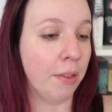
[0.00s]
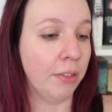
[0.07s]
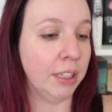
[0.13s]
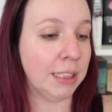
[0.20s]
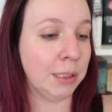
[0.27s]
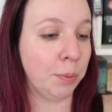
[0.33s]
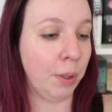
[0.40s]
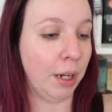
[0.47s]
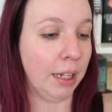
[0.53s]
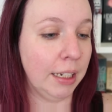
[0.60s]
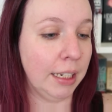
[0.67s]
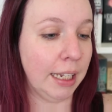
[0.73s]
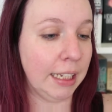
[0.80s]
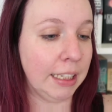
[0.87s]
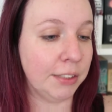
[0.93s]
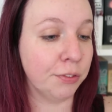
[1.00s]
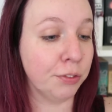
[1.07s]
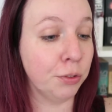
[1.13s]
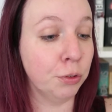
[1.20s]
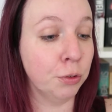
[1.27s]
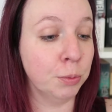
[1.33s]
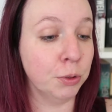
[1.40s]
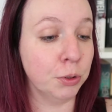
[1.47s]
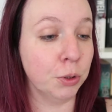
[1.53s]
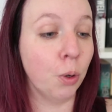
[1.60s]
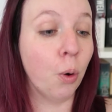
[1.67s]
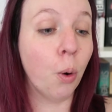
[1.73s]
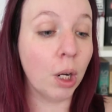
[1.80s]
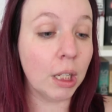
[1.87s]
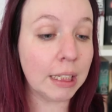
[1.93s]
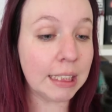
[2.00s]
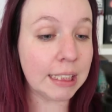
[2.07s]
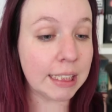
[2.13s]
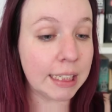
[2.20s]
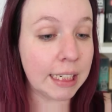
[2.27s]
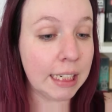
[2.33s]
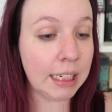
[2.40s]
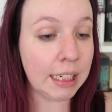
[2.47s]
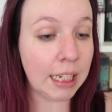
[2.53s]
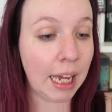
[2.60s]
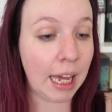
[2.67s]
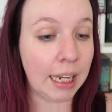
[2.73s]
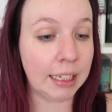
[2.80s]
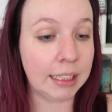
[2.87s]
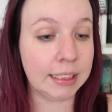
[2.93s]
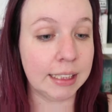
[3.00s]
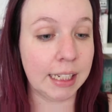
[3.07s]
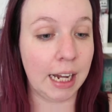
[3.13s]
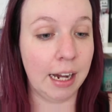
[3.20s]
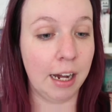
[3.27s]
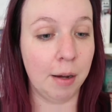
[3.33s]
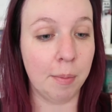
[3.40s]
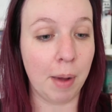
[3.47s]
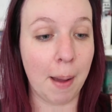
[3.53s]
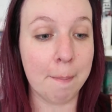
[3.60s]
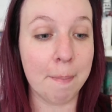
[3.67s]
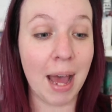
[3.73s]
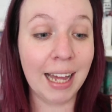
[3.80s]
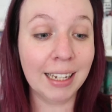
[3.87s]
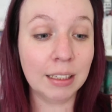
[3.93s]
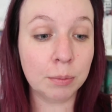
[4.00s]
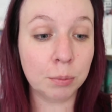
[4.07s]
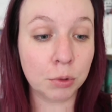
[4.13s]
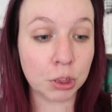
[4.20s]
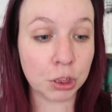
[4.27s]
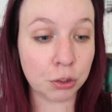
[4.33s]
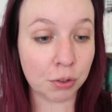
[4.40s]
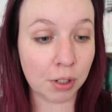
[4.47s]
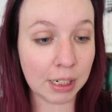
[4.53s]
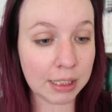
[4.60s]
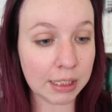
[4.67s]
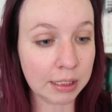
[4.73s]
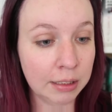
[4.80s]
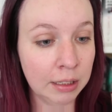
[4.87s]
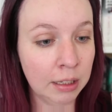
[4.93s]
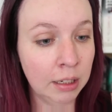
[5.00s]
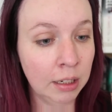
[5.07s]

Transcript: This one is for normal to oily skin, and it's a matte moisturizer.